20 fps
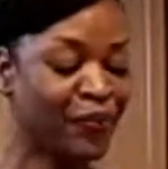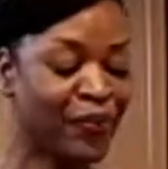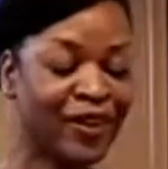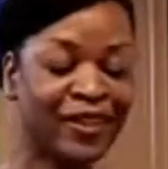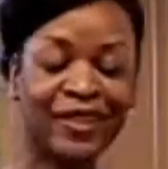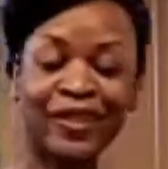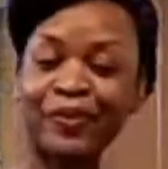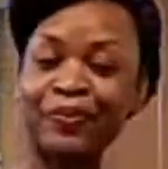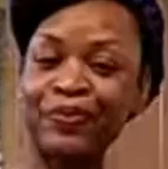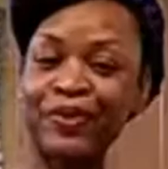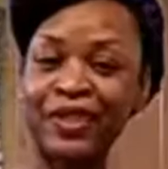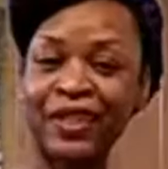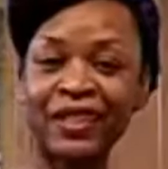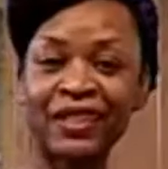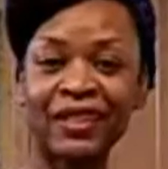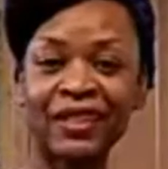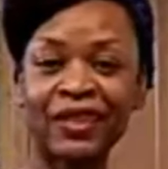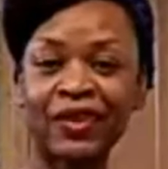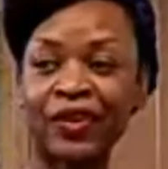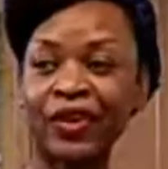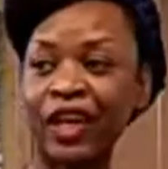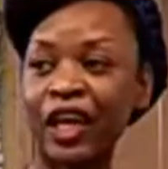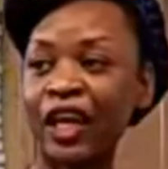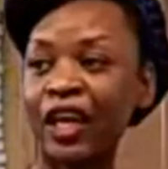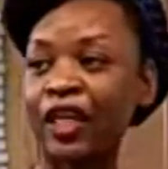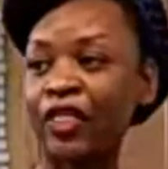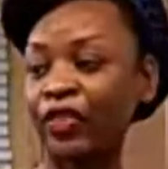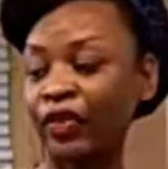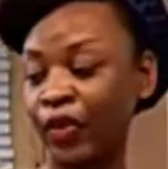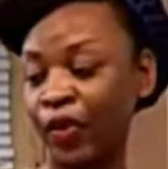put some seasoning on
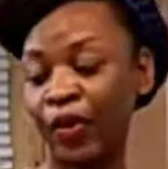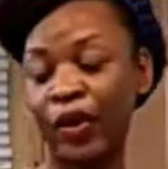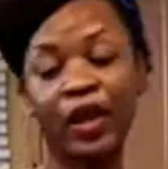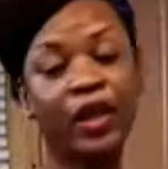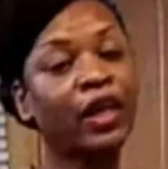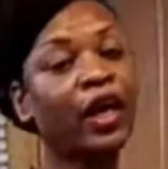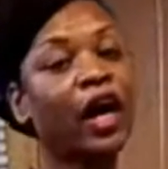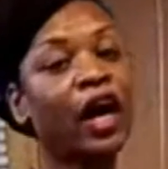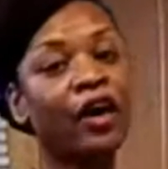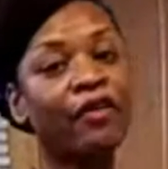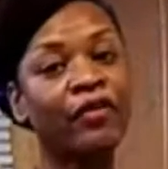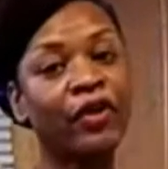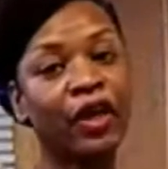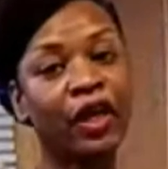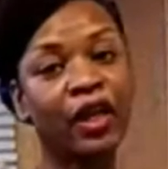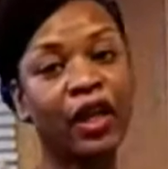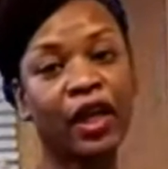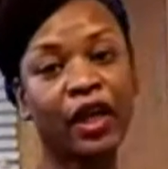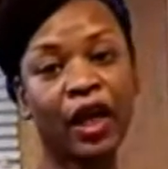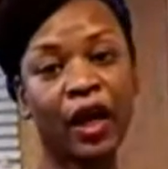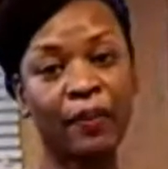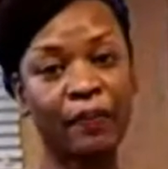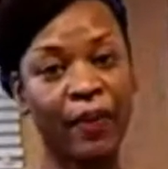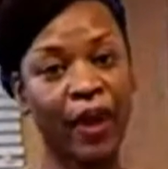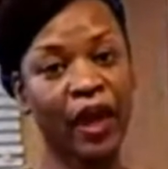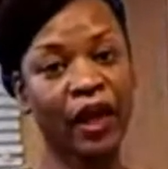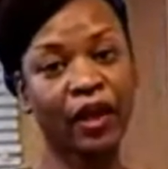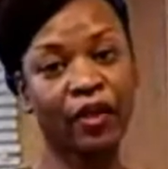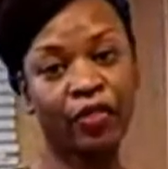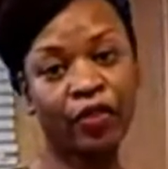it and throw it in the oven and come
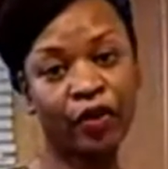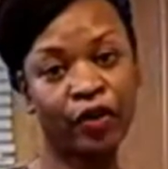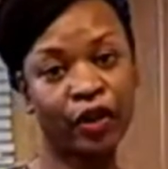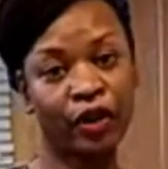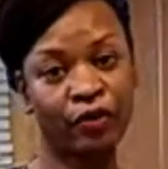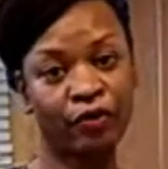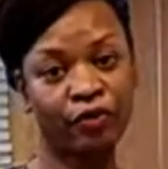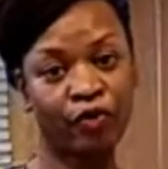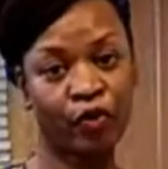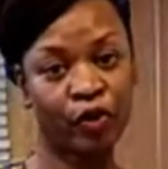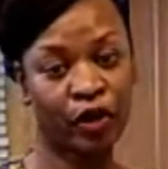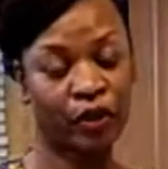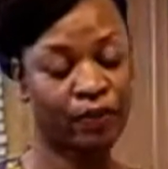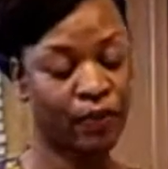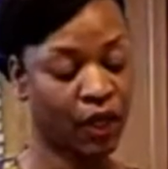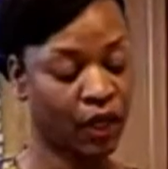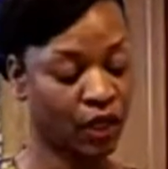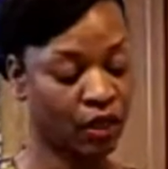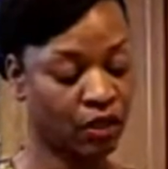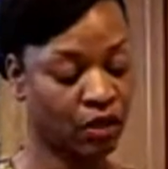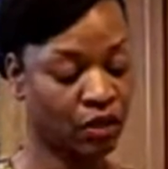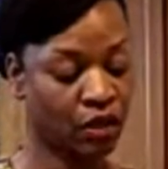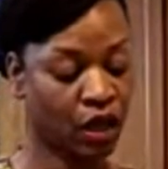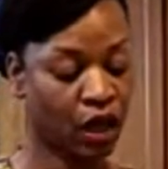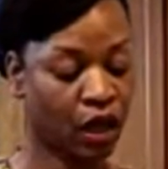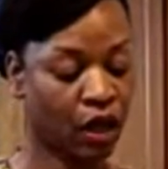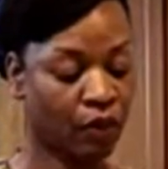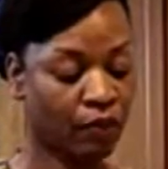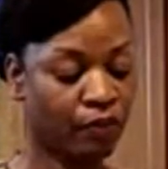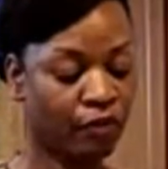back in 30, 40 minutes.
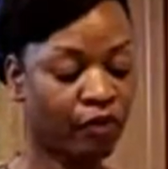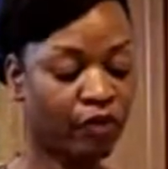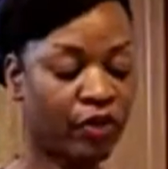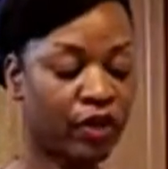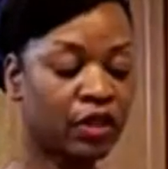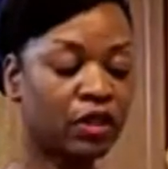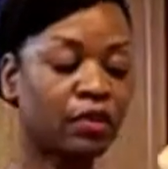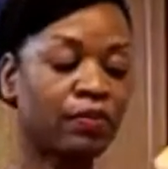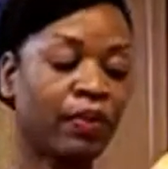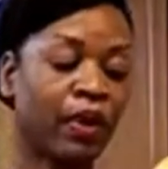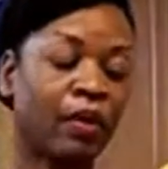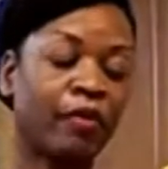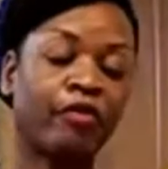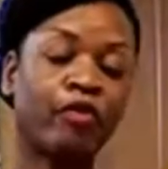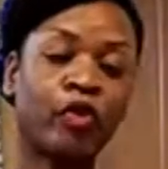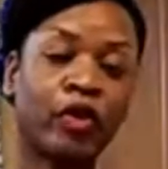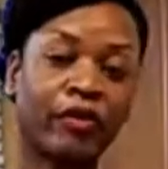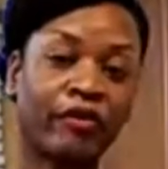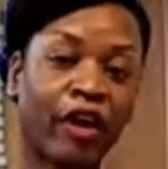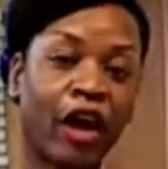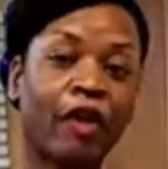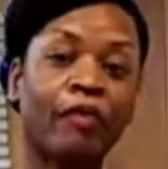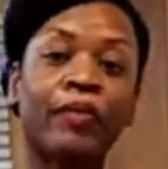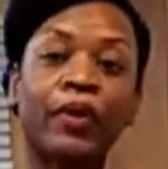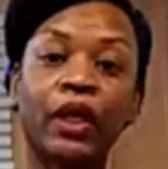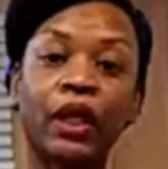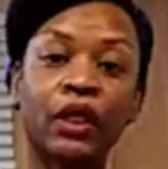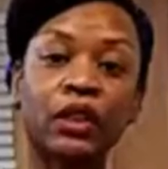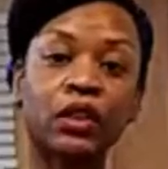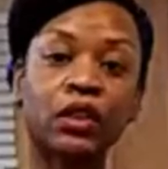This is about 45
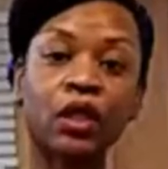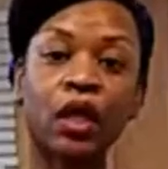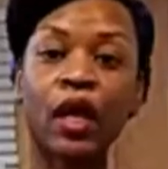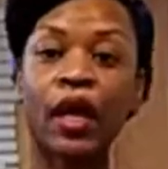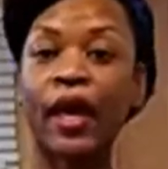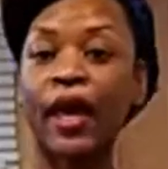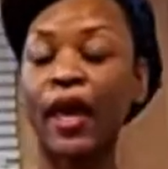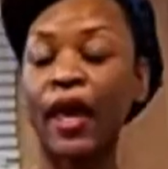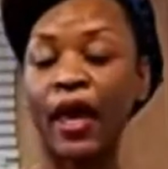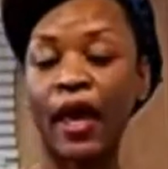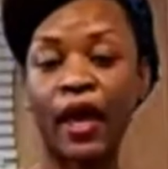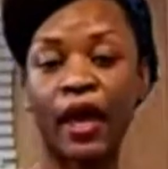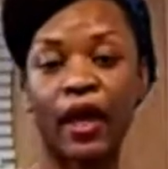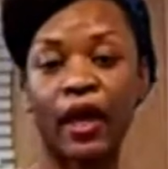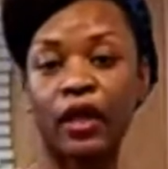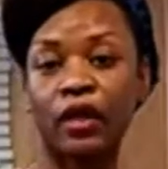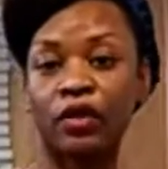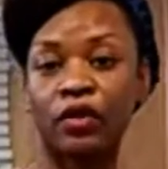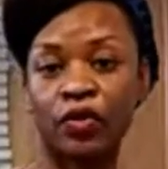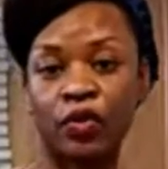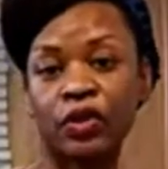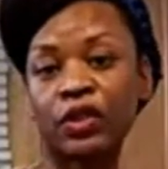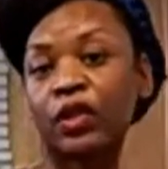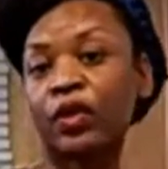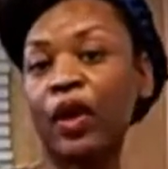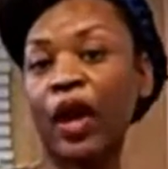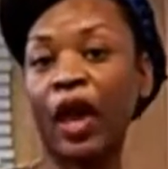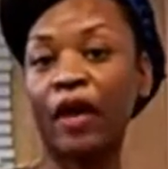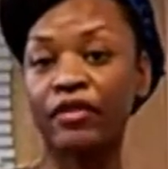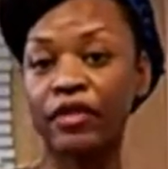minutes. And you
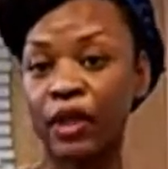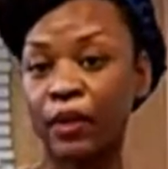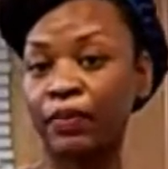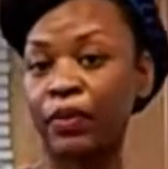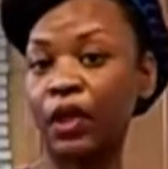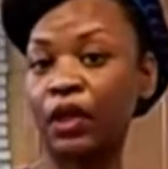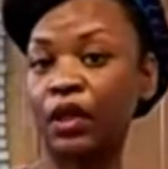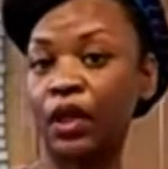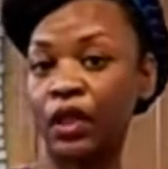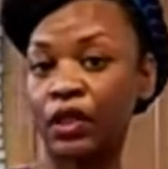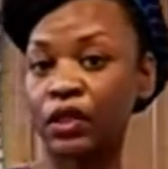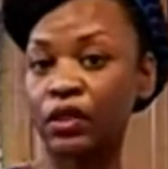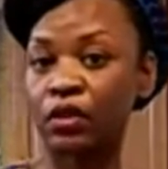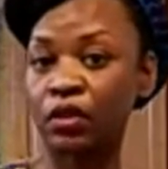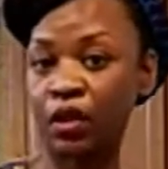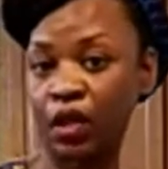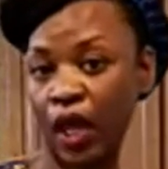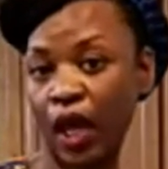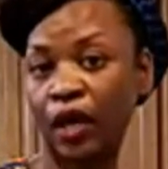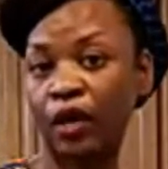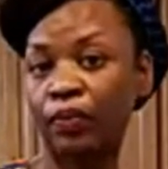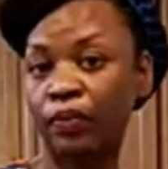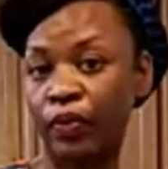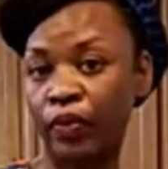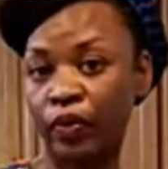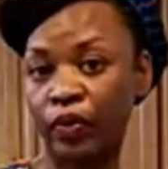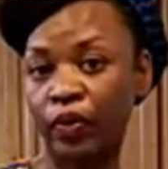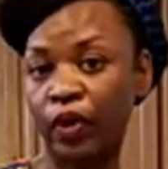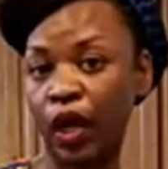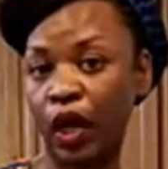still have something that's
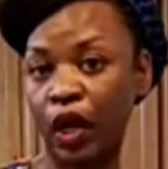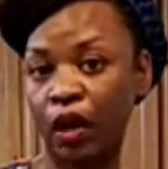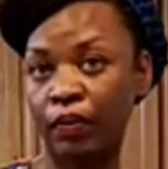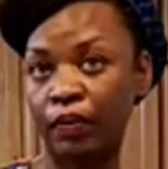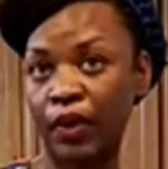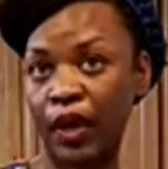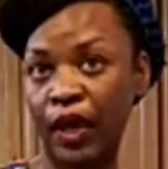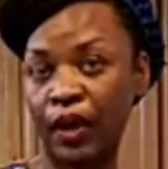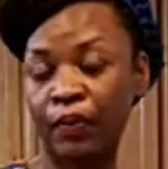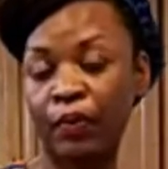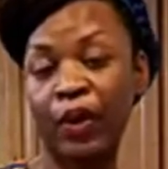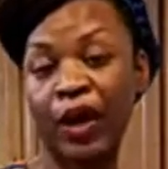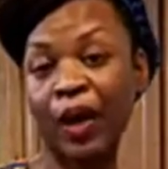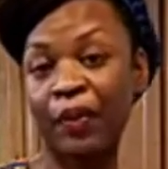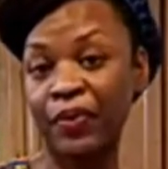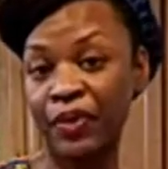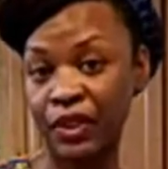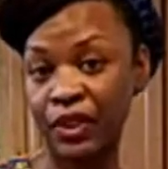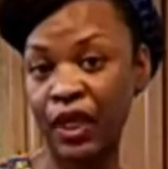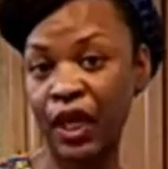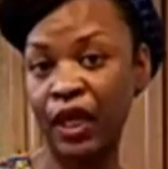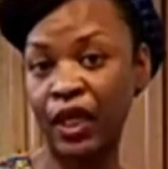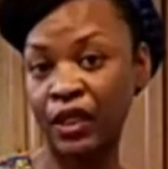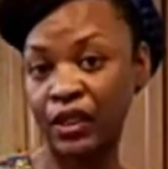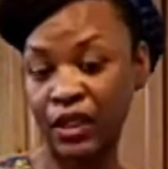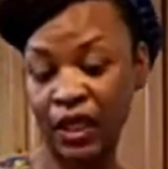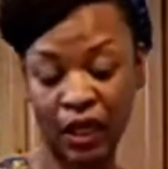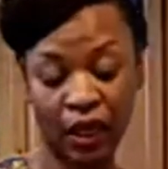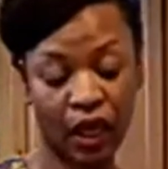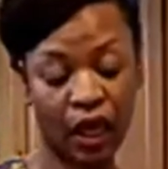edible. And what I would say
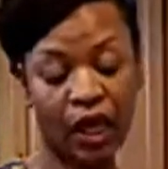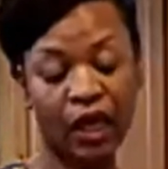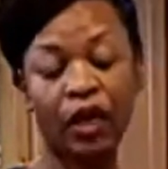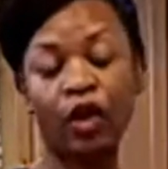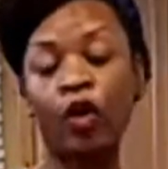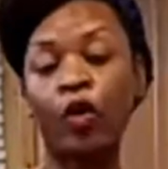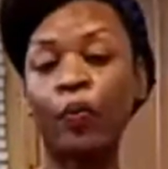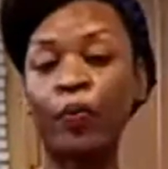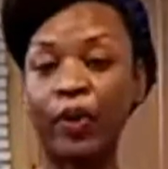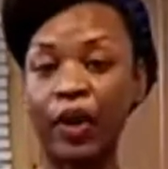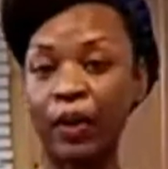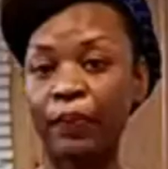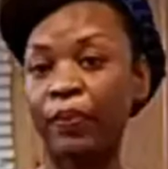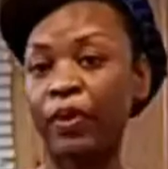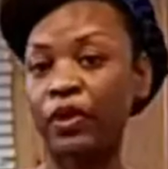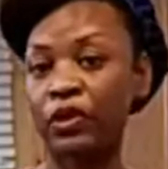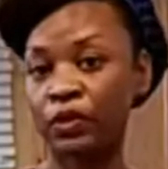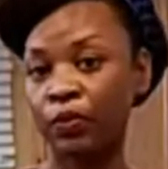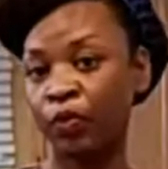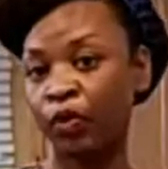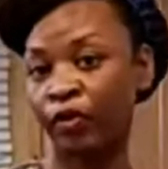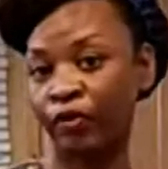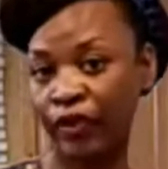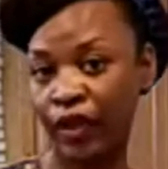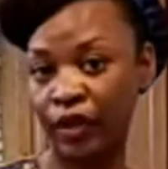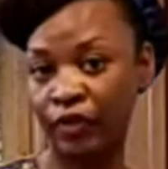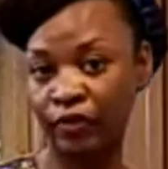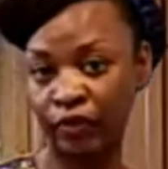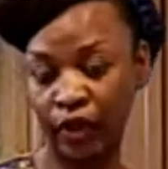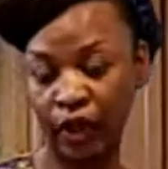is then cut it open and put some more
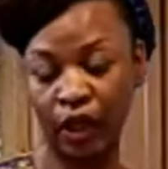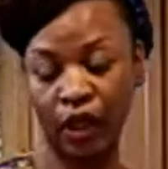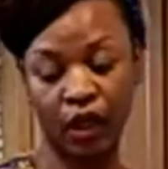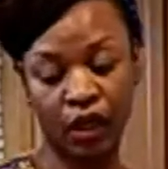flavor